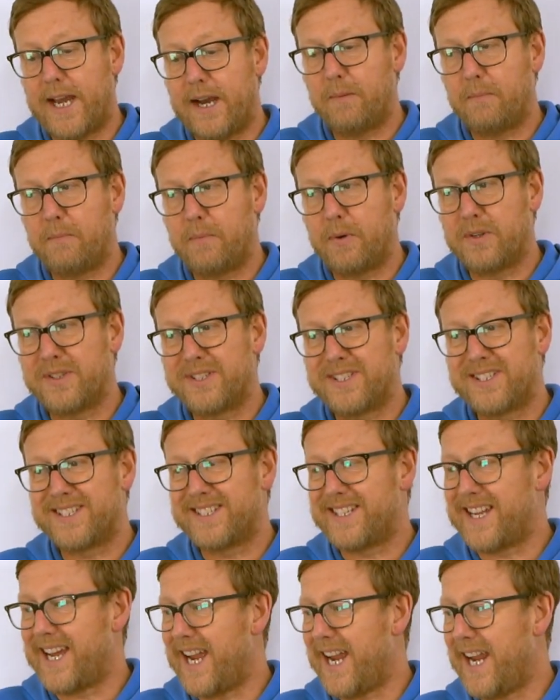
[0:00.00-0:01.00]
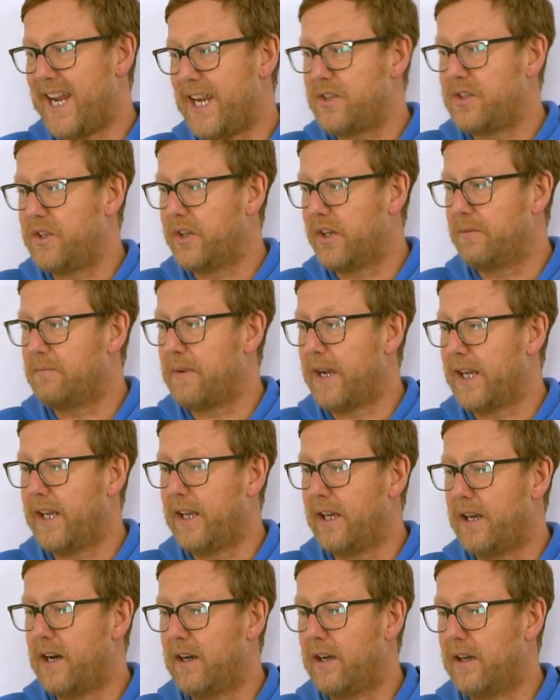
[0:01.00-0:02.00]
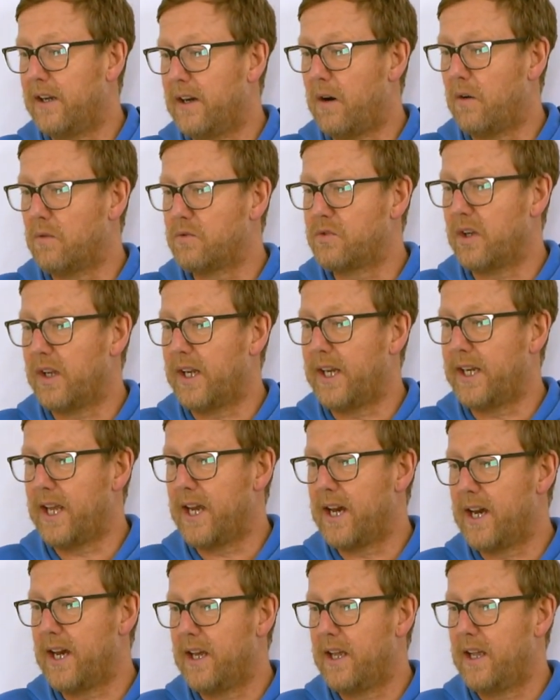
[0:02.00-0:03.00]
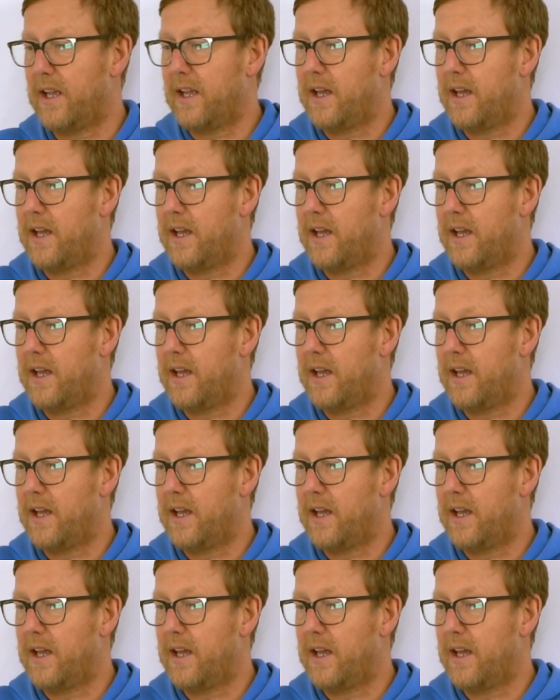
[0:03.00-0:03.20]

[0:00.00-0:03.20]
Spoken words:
output stage, you can make it ultra linear